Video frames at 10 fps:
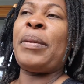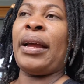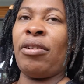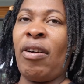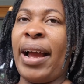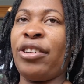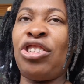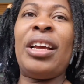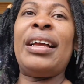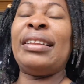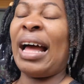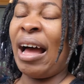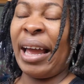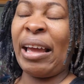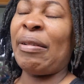and crash that
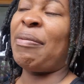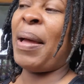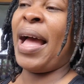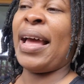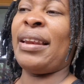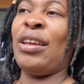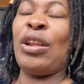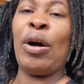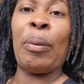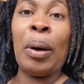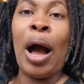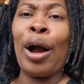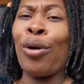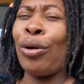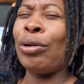I could spend, you know,
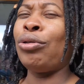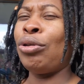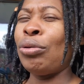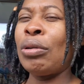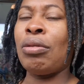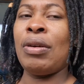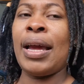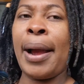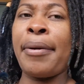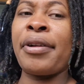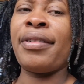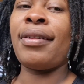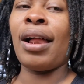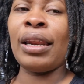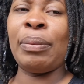a good two to three hours
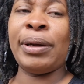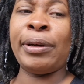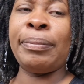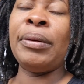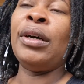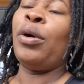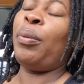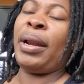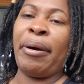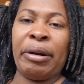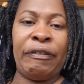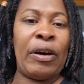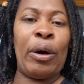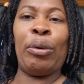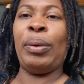solid with them without the
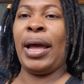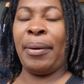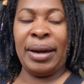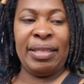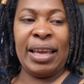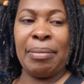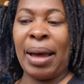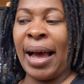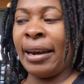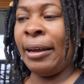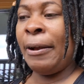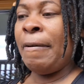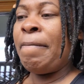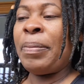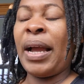phone, without anything mad,
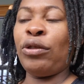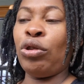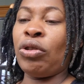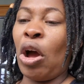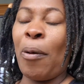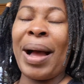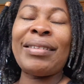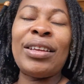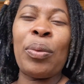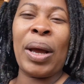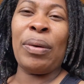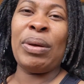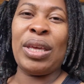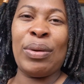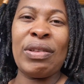and just go back to the way
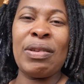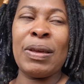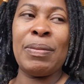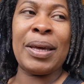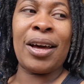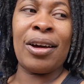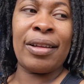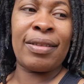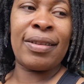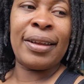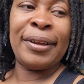we used to be because